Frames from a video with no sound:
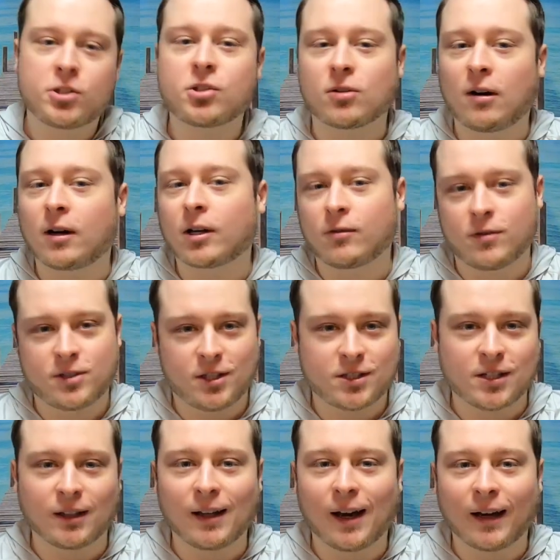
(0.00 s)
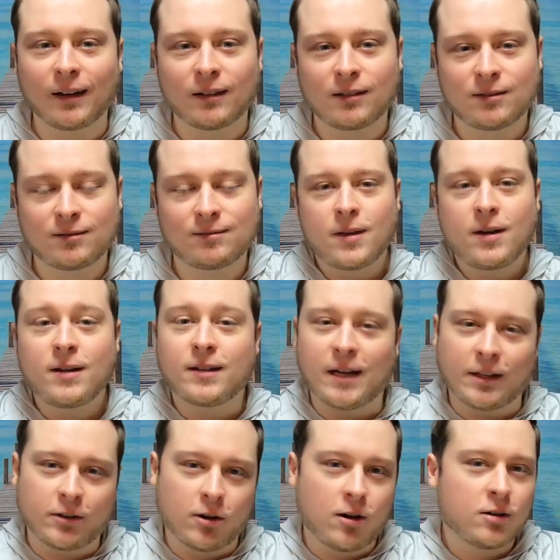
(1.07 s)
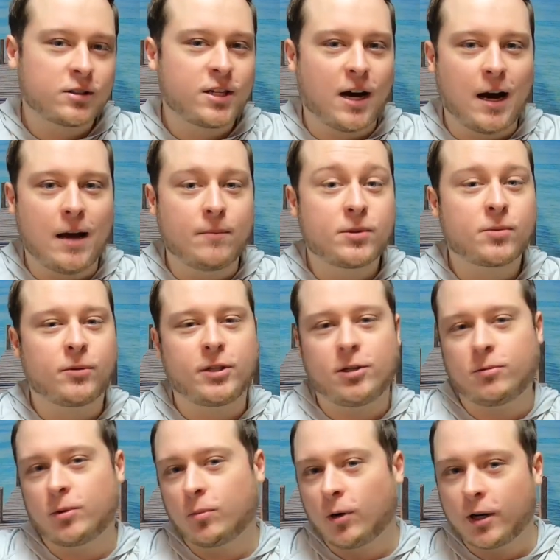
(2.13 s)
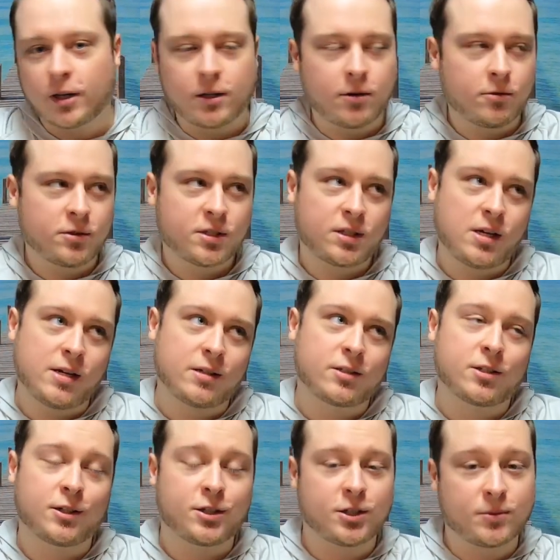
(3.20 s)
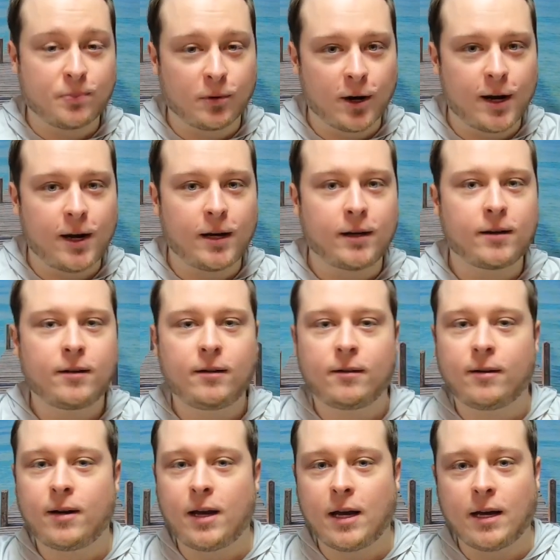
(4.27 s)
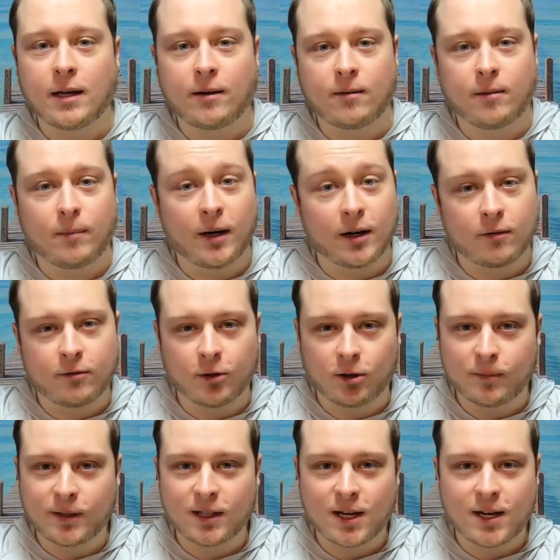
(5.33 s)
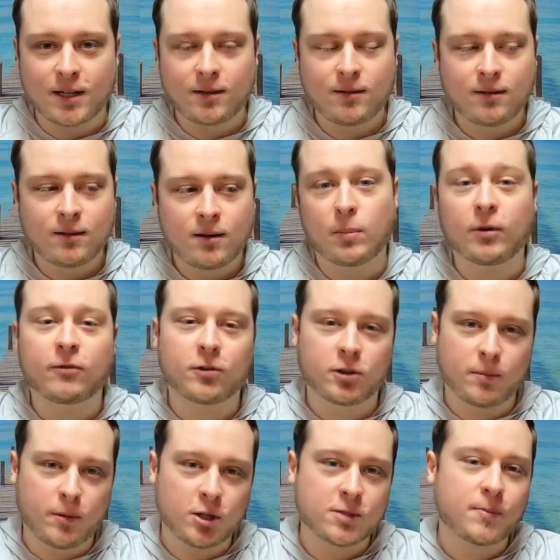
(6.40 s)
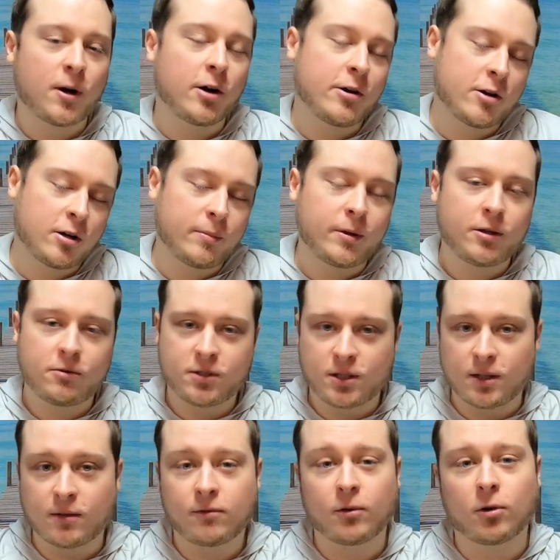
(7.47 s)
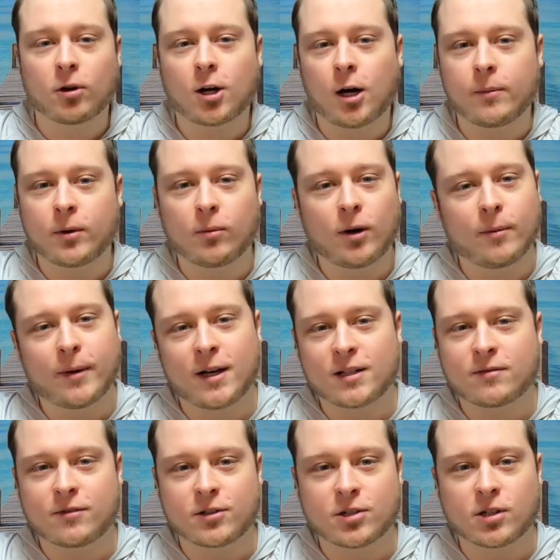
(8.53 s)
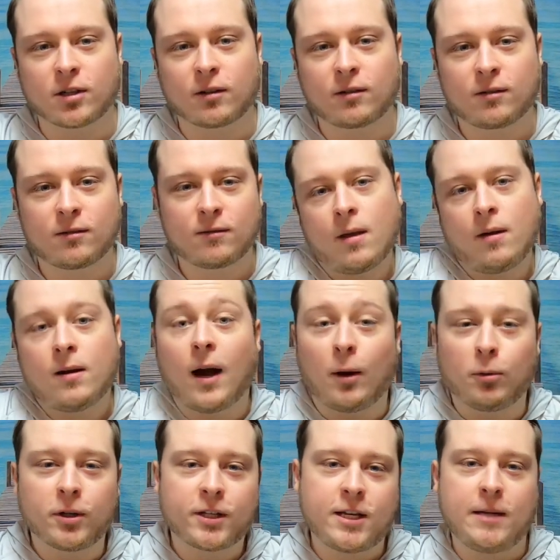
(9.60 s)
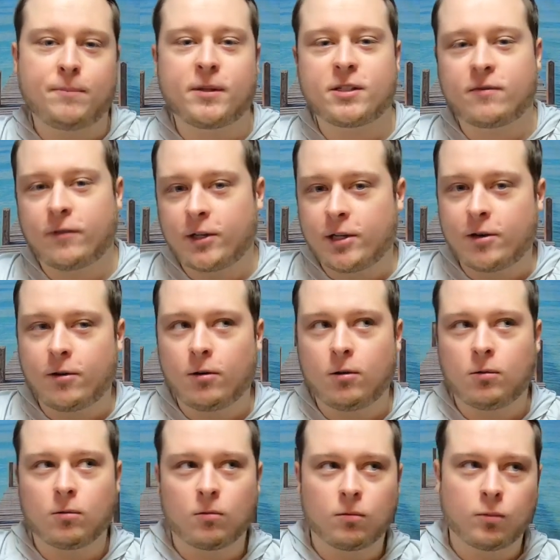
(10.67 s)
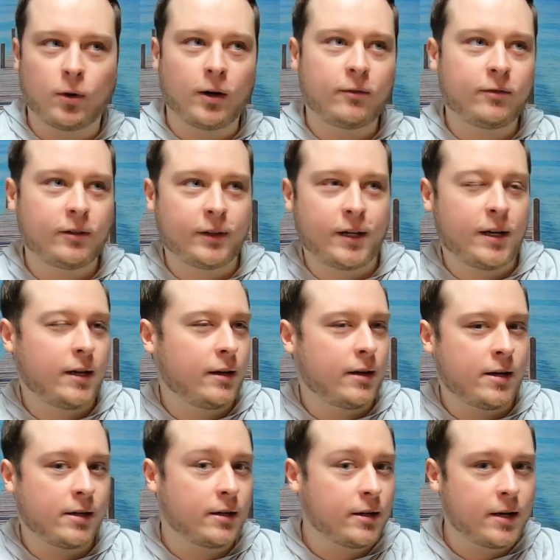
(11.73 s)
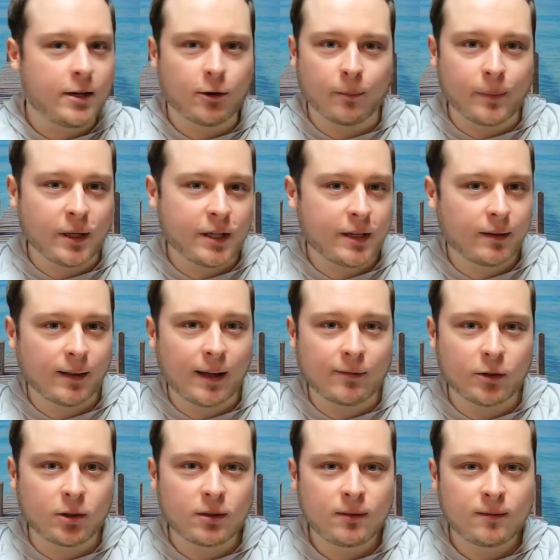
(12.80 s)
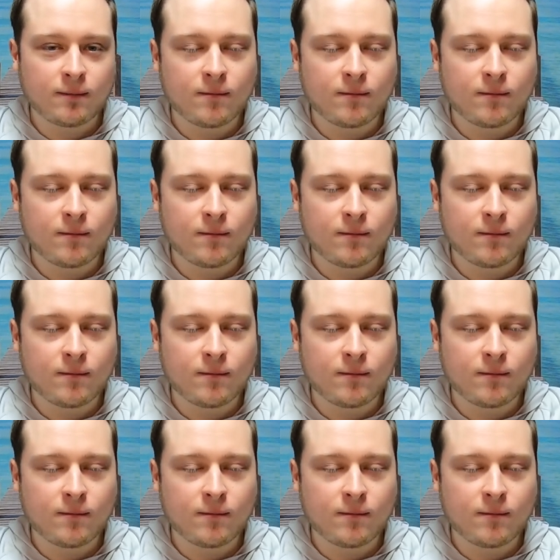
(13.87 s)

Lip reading: strong and resistant line. Now there are times when you would want to use things such as braid and monofilament line, but for the most part you're going to be using fluorocarbon while bass fishing. I want to keep this video roughly an intermediate level,